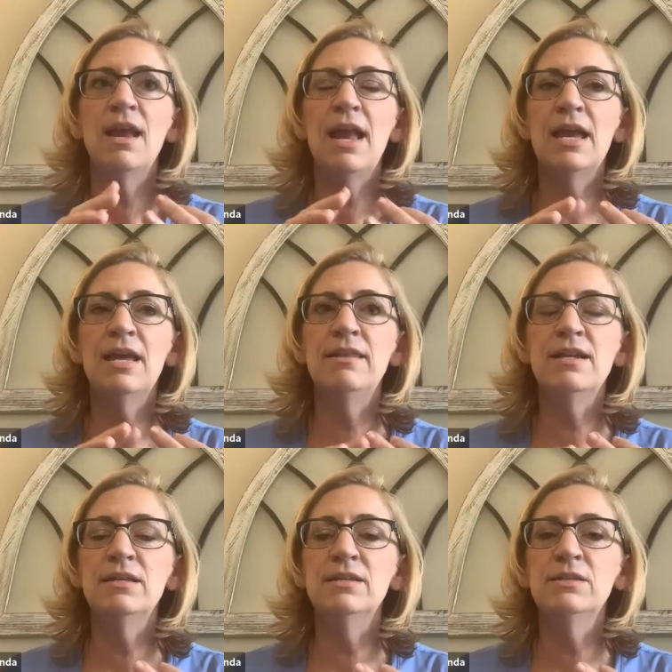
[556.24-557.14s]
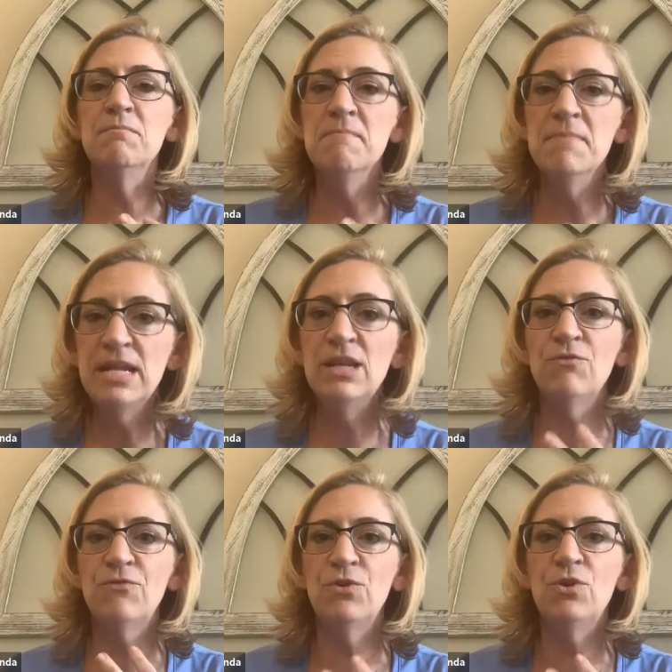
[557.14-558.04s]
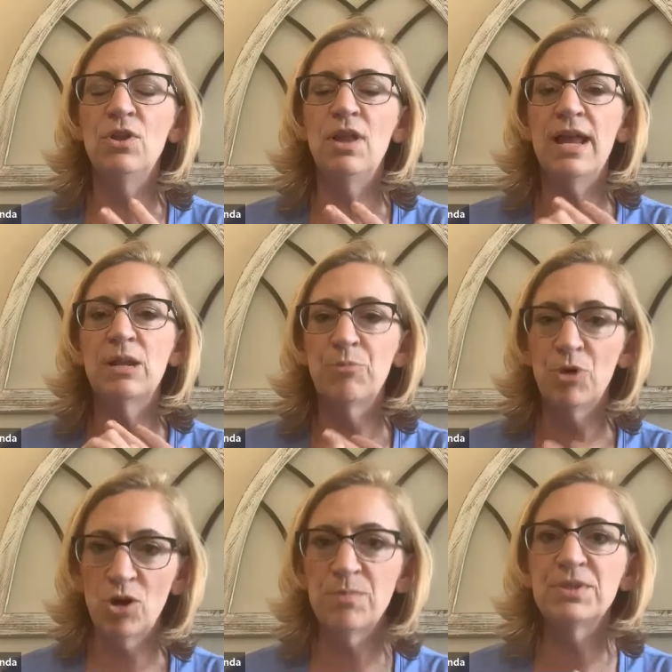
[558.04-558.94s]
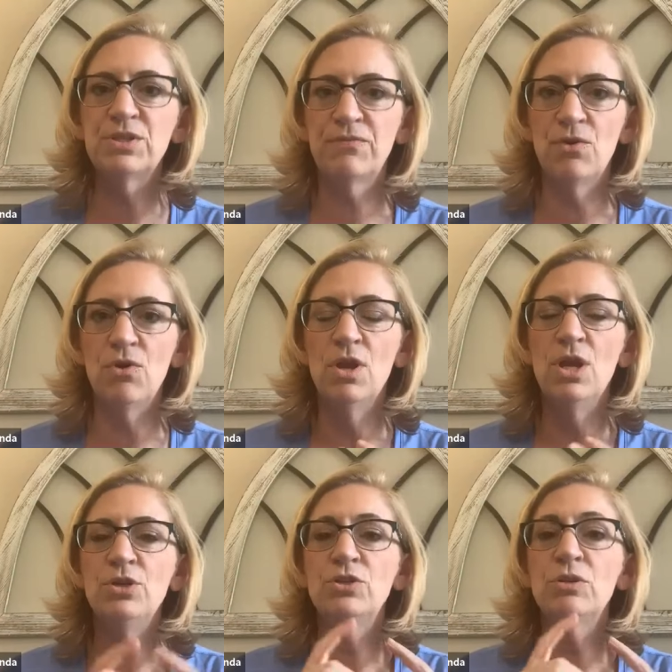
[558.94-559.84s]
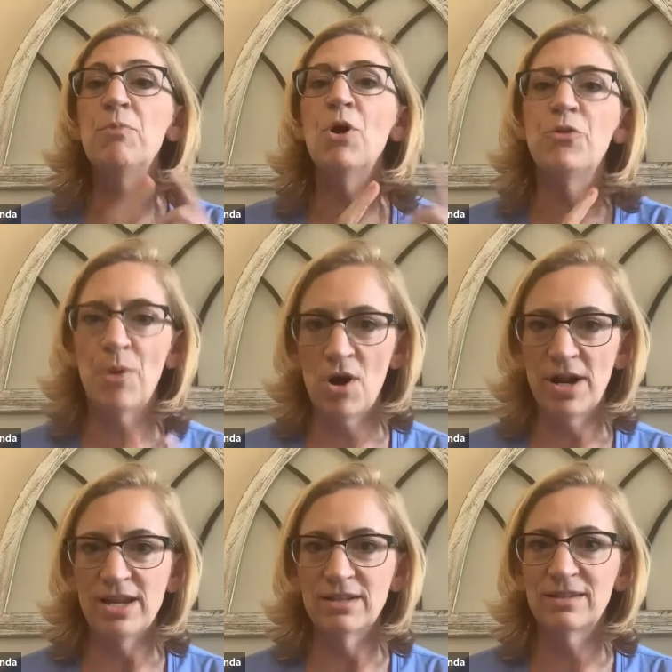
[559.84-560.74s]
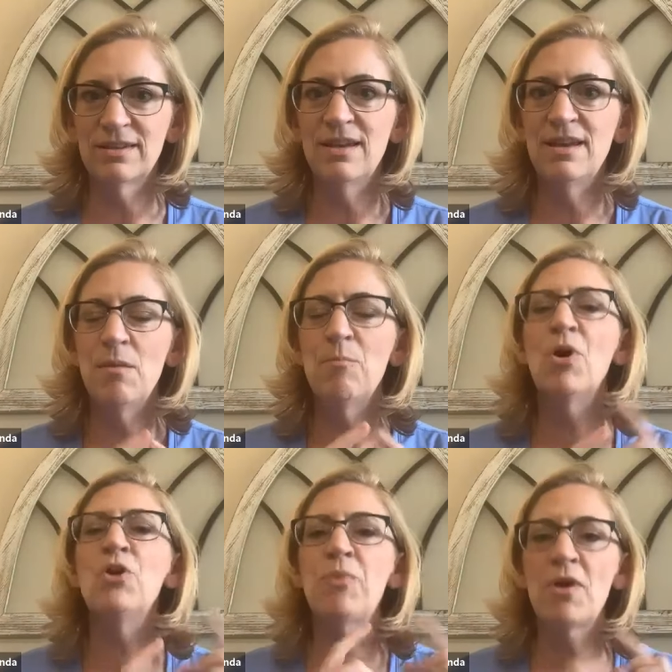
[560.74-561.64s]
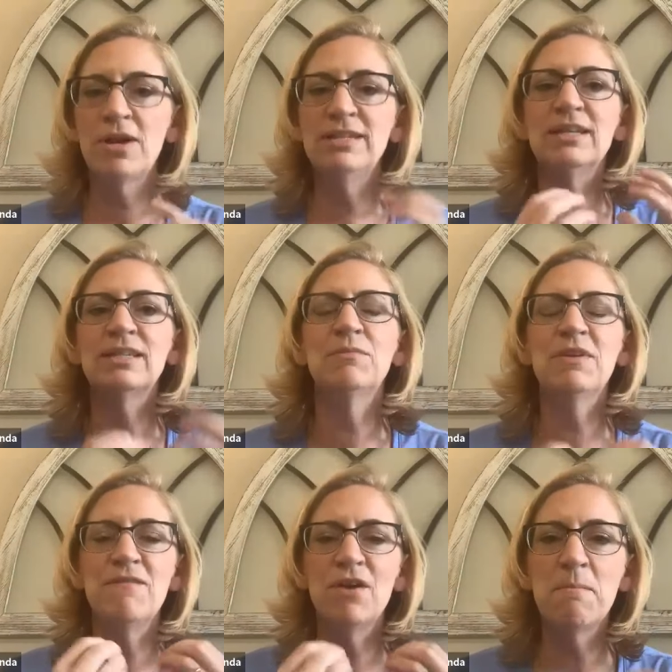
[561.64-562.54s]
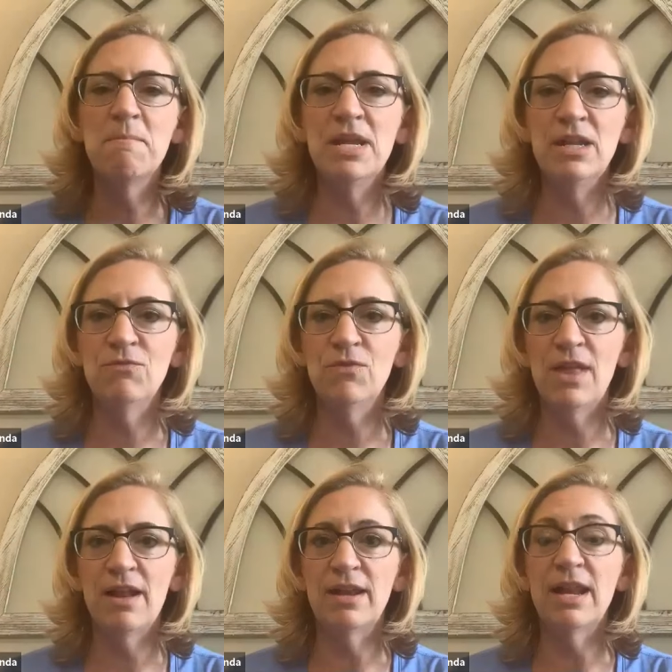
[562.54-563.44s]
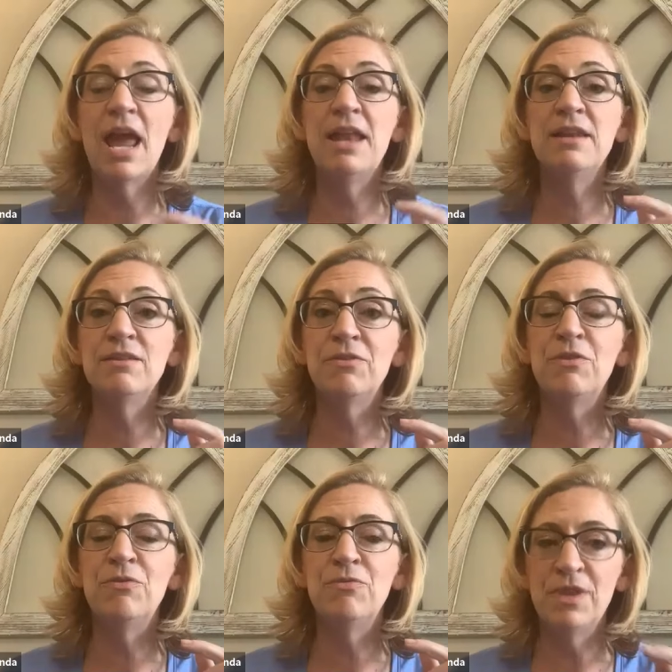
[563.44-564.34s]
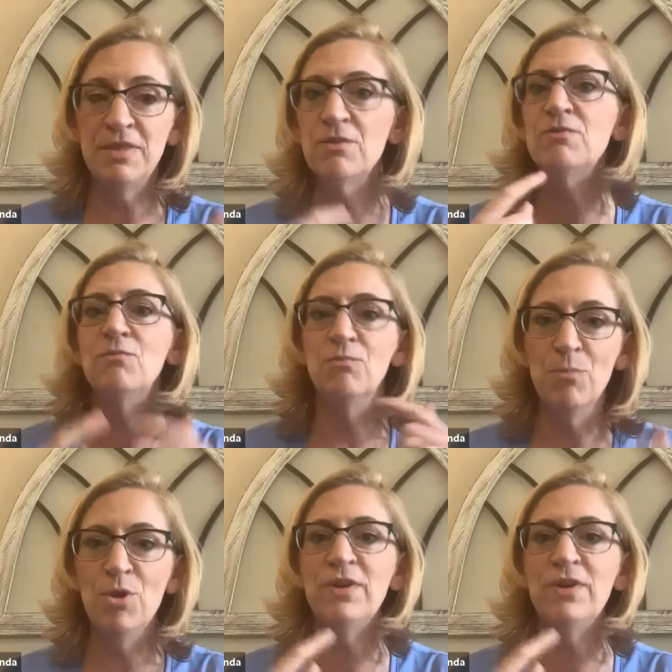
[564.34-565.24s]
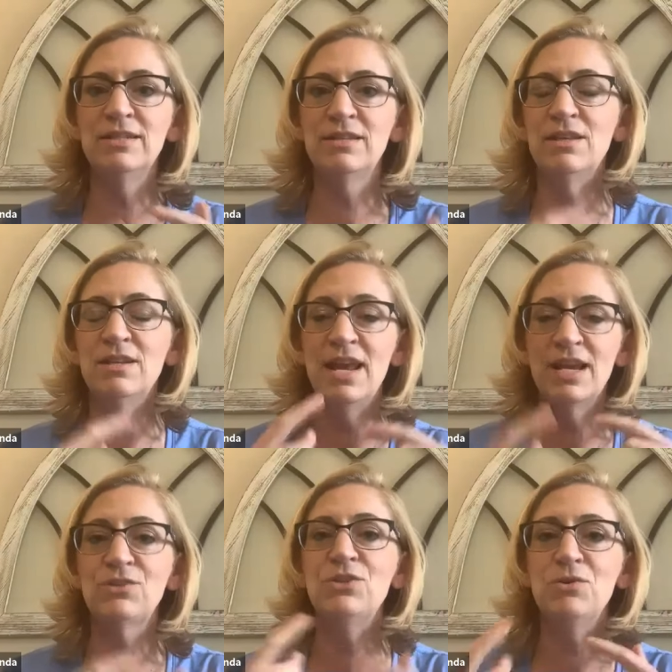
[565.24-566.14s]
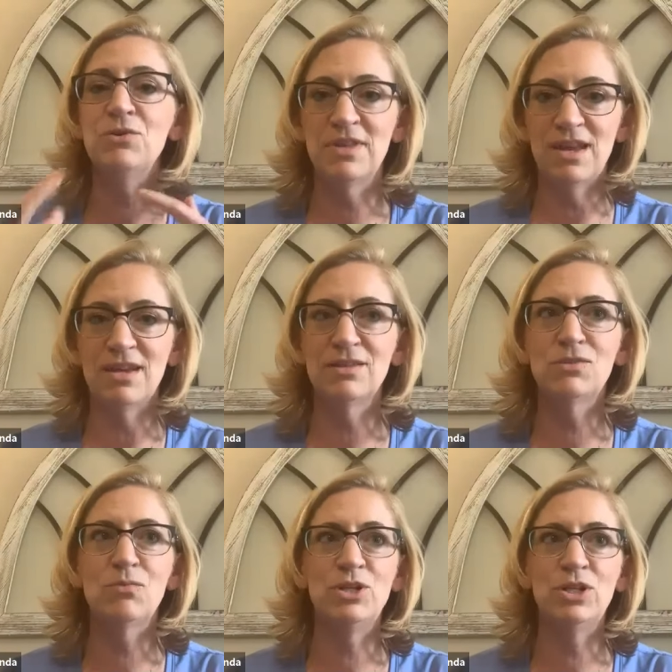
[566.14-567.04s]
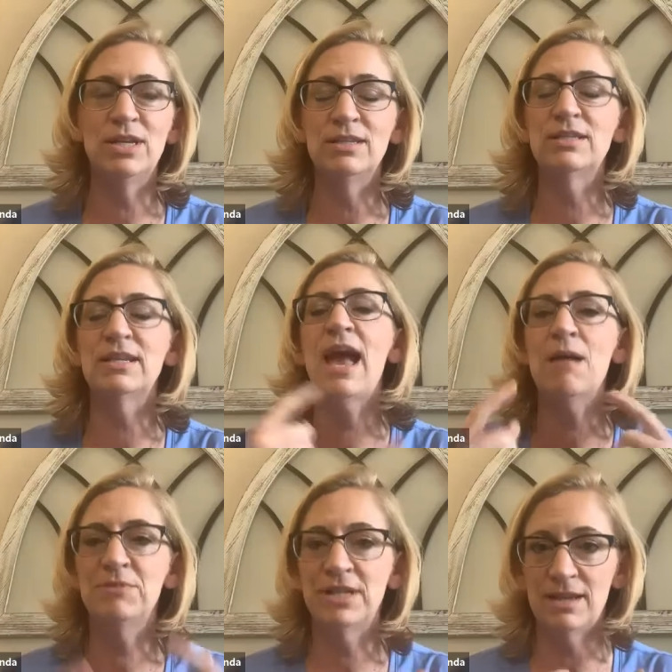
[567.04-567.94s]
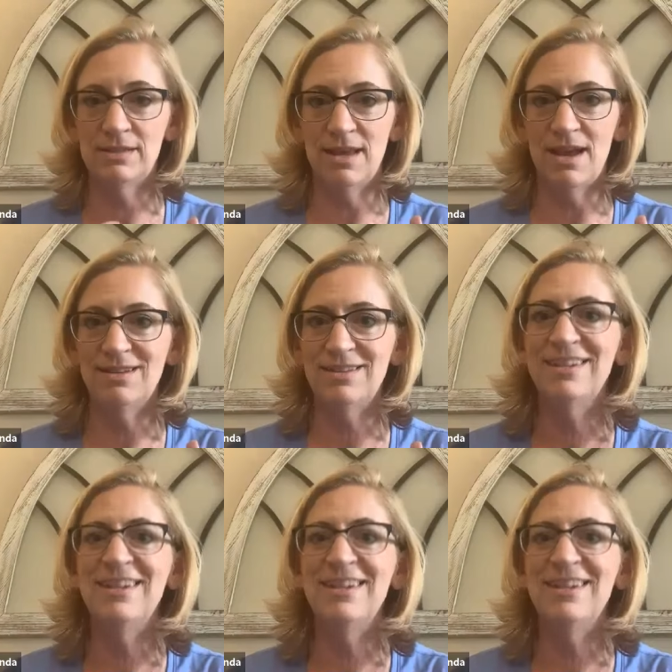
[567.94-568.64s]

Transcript: and that is meaningful and purposeful to both parties. Both parties get mm. something very meaningful out it. And then they're moving into the next two things, which is to habitize that,